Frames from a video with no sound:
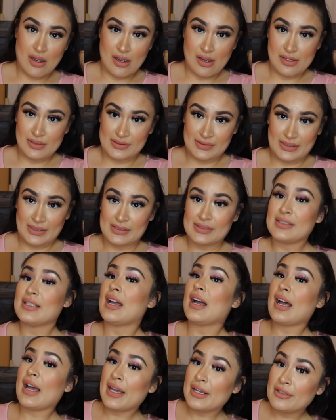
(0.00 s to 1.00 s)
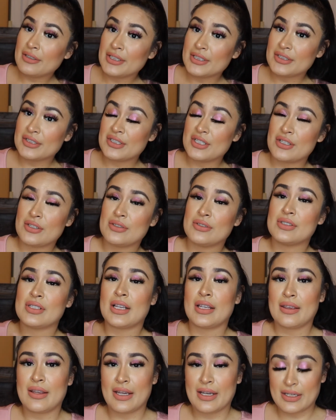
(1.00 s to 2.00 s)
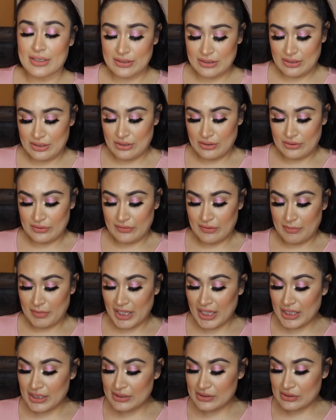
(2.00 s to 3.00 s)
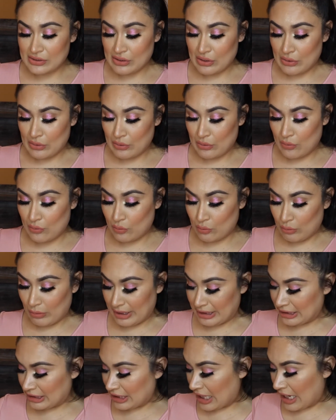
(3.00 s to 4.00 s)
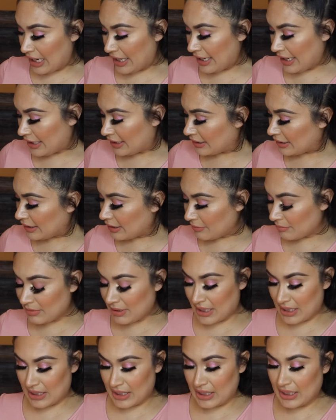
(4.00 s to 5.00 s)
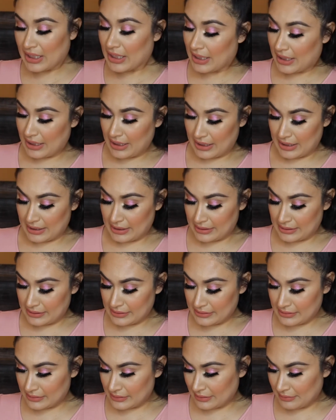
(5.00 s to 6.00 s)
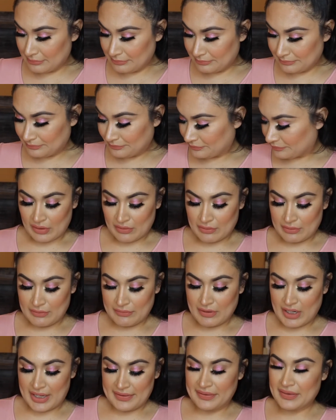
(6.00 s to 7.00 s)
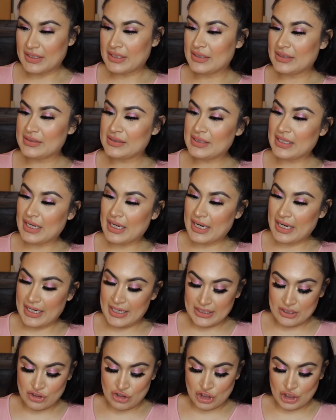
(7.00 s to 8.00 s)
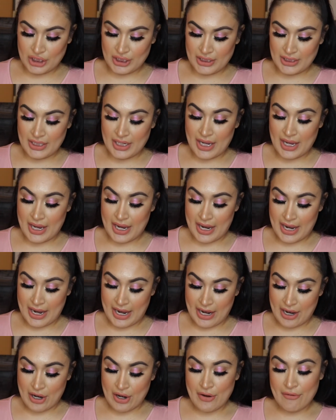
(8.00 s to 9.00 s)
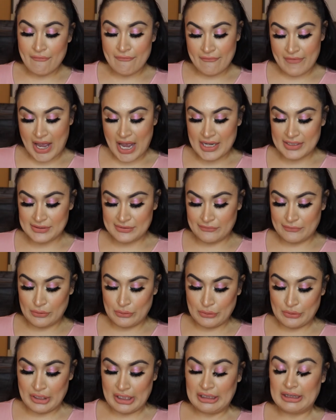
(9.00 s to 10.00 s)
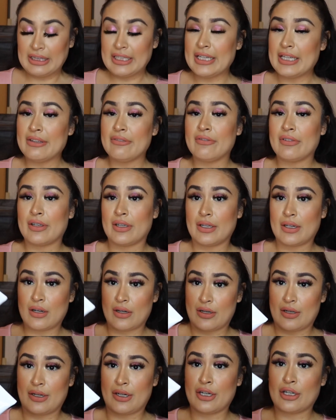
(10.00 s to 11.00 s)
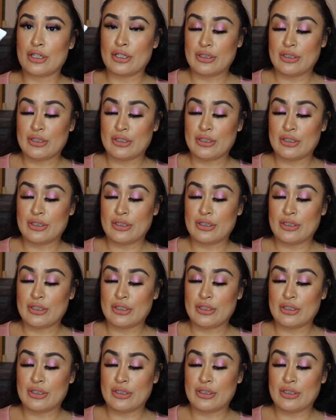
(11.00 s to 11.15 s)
since I don't get to choose, they get to choose for me. So, what I ended up getting is, we've got this AG Hair Fast Food Leave-On